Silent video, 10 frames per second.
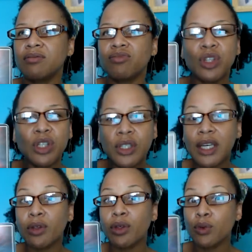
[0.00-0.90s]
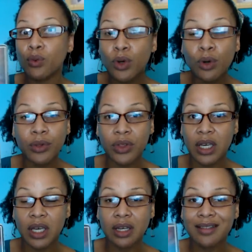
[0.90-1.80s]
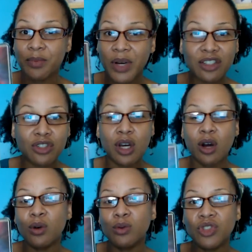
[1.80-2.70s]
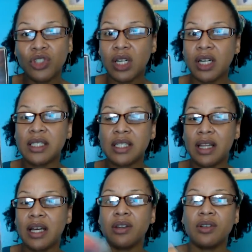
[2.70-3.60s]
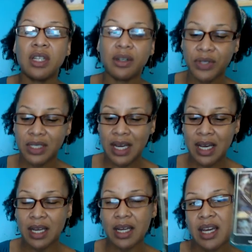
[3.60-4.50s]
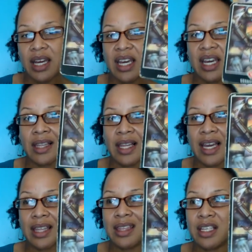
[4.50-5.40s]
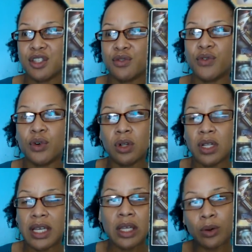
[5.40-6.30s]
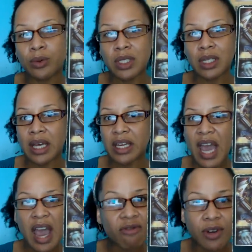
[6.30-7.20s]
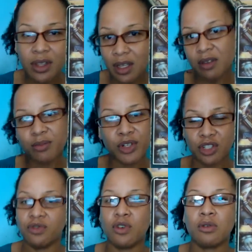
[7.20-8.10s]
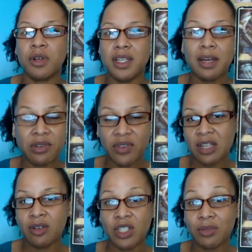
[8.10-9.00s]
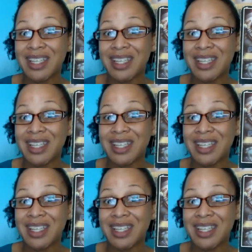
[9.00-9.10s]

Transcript: looking through things, but don't just let yourself stay in like this full hilt, like everything push forward type of energy,